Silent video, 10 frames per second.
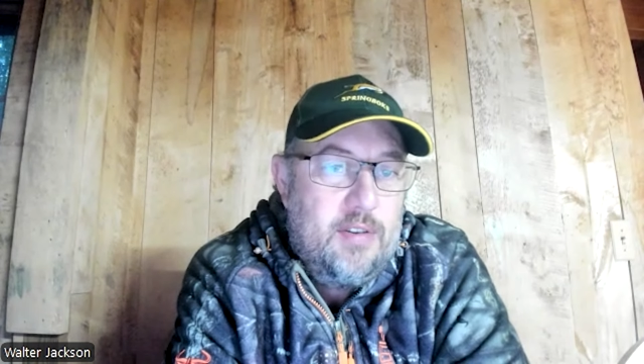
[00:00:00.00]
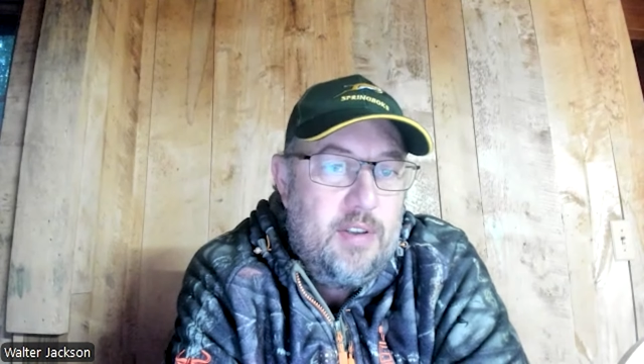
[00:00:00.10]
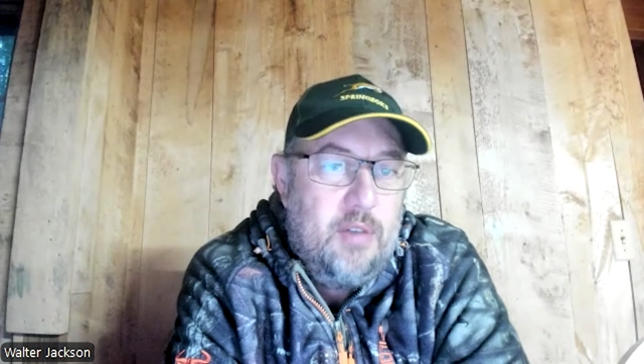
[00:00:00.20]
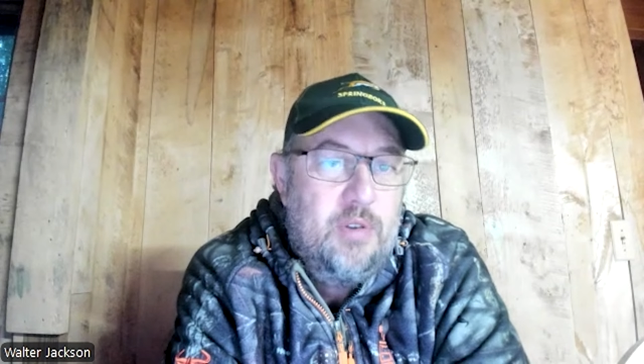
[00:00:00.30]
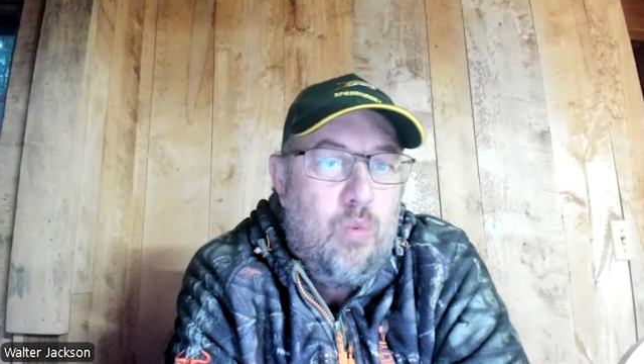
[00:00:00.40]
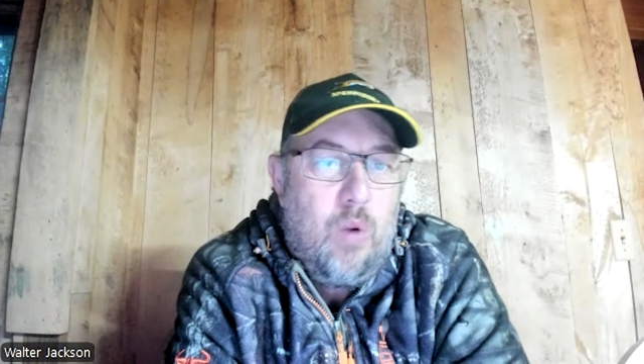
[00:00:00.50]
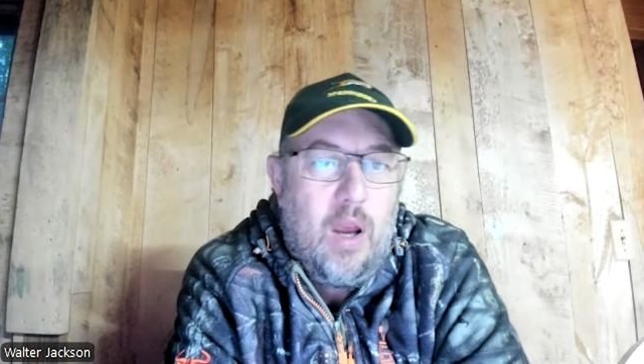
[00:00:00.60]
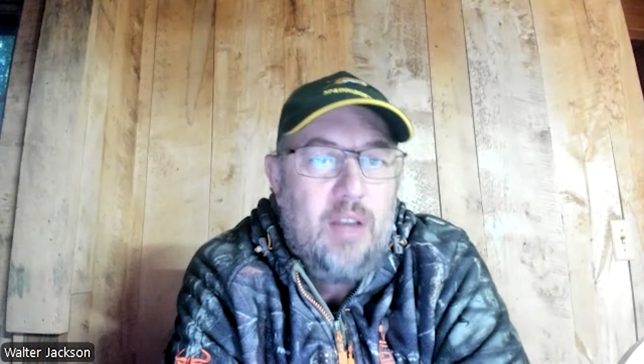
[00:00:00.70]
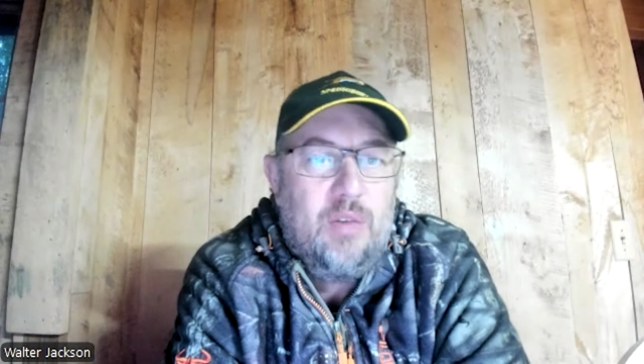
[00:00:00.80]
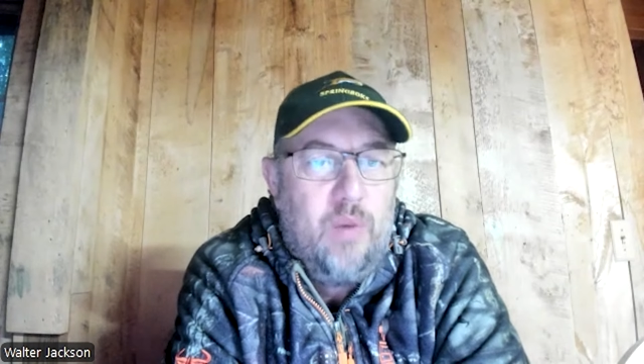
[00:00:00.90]
So as
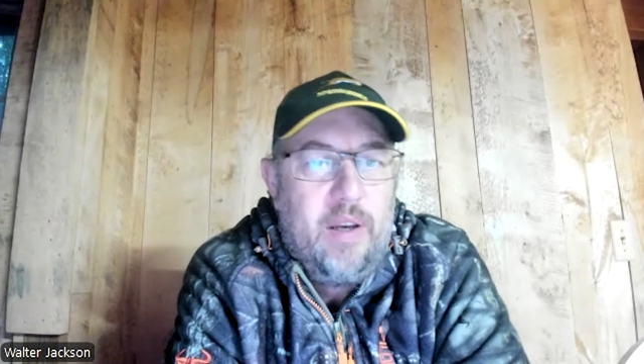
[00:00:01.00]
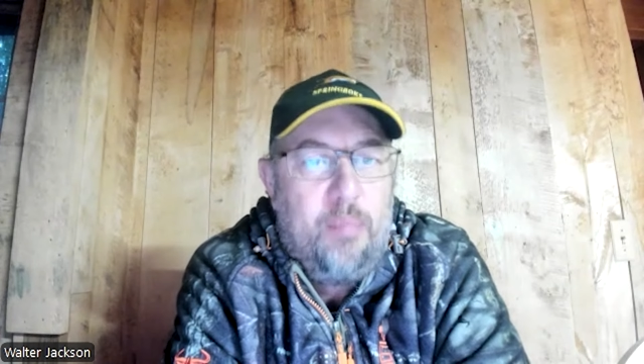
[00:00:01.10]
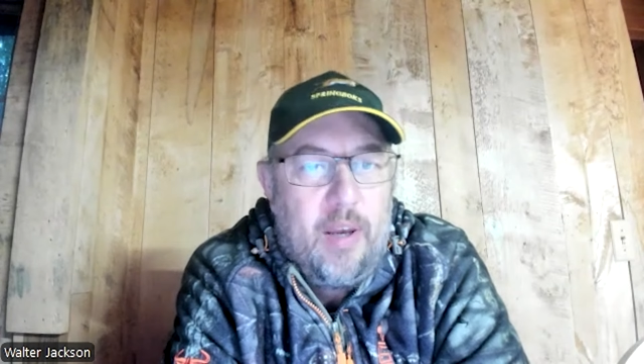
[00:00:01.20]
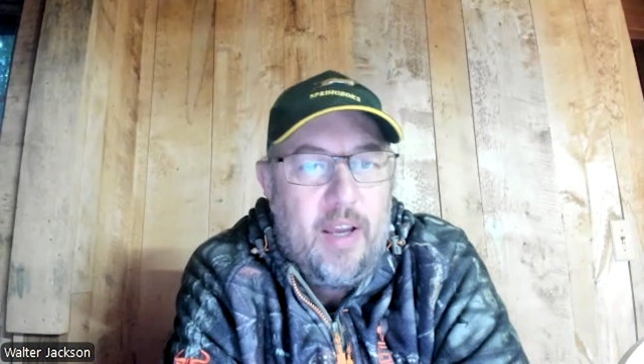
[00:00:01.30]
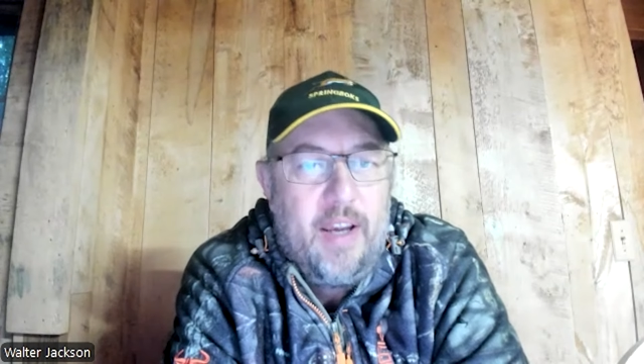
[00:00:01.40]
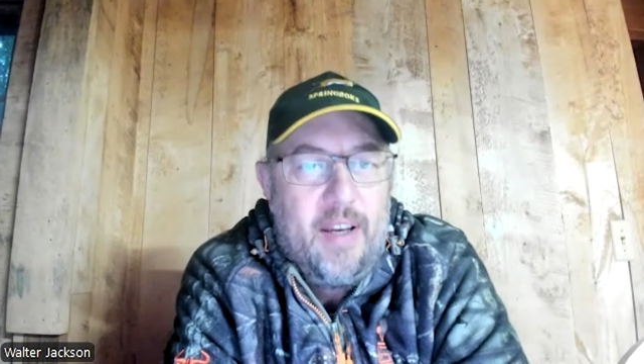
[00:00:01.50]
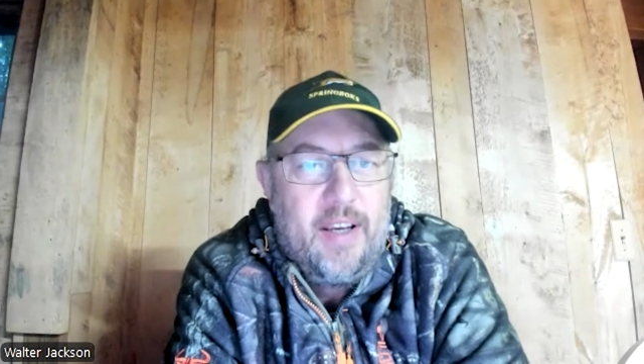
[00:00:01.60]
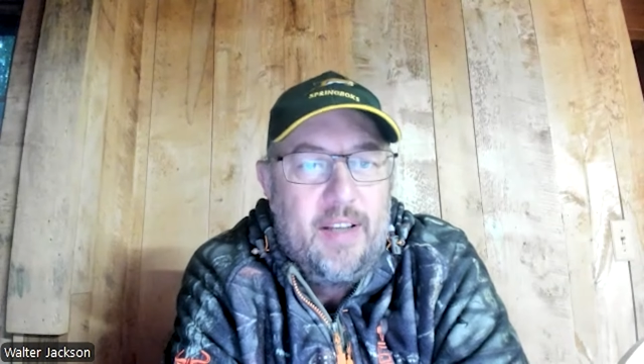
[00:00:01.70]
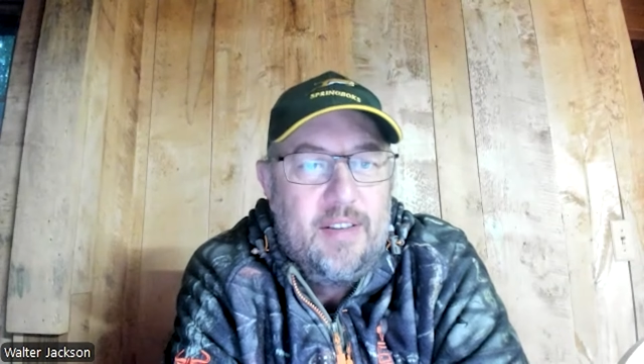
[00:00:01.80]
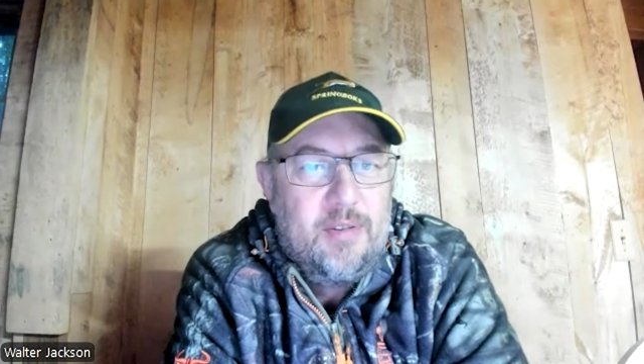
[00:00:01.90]
well as we played
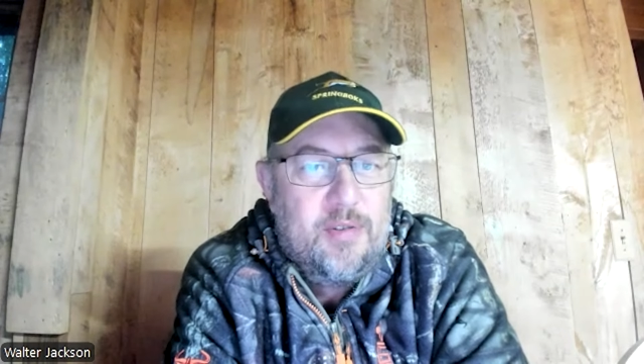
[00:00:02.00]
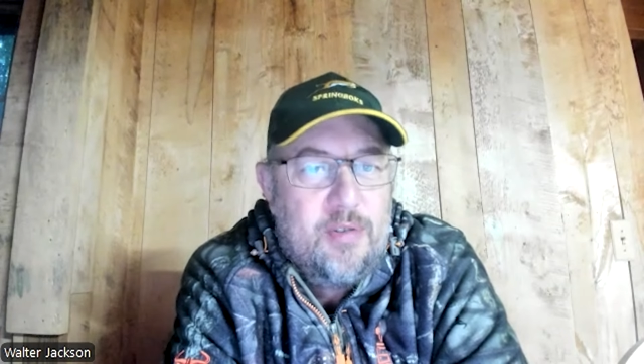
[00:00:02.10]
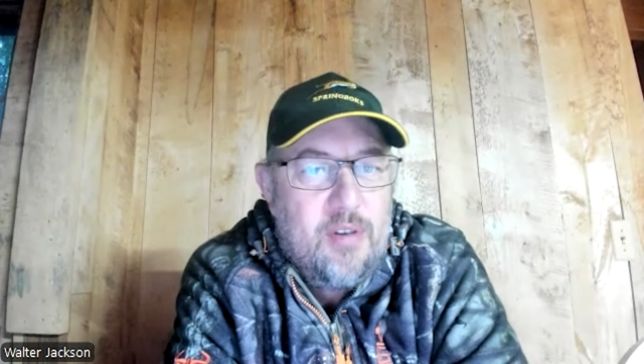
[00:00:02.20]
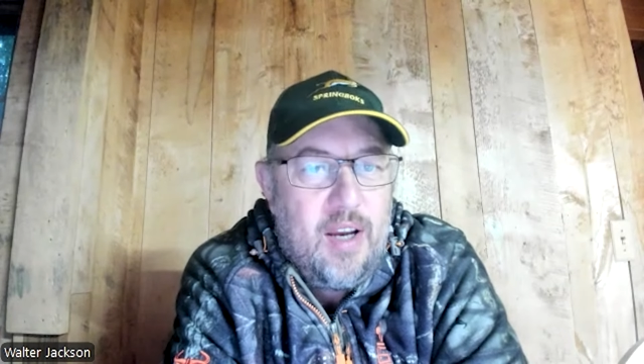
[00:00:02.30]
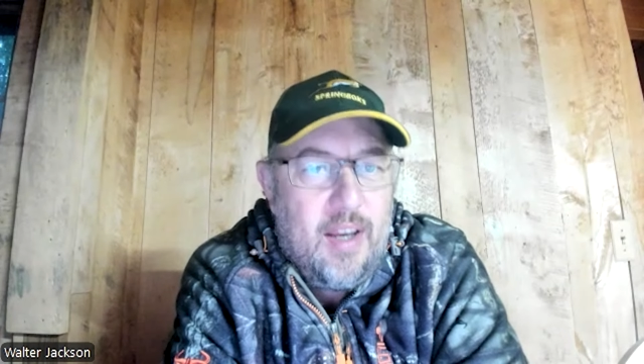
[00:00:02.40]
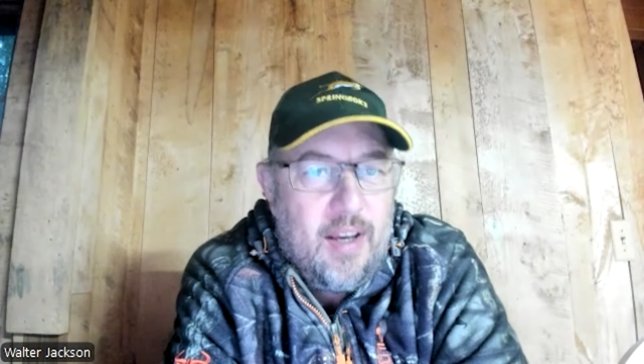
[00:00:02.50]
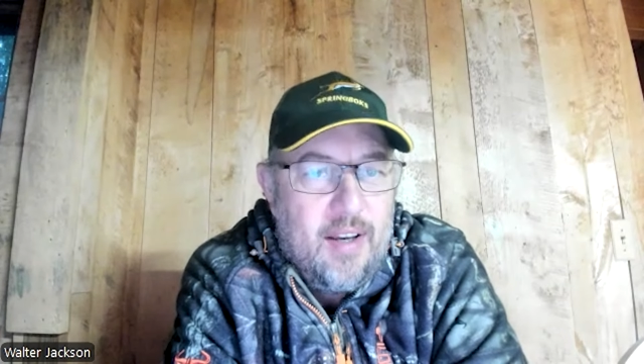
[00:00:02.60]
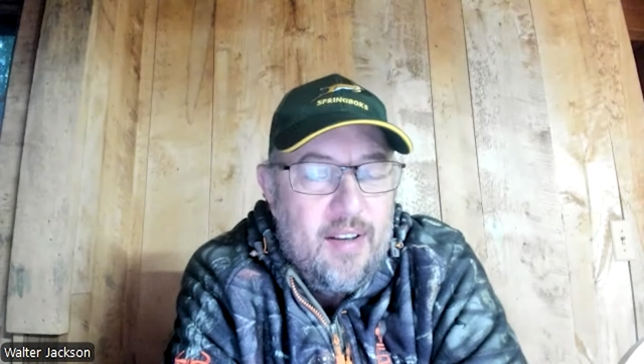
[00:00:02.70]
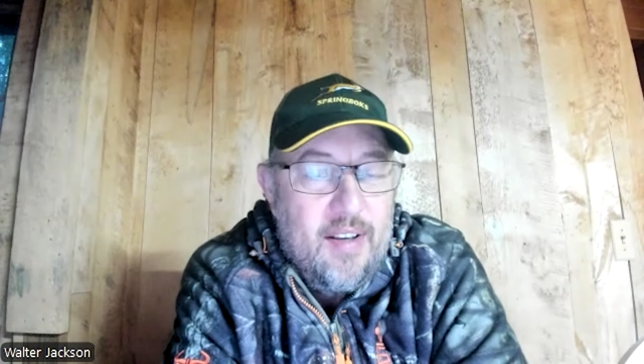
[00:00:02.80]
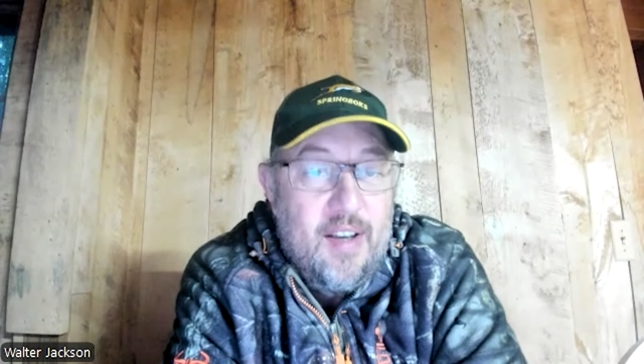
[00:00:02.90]
against Australia,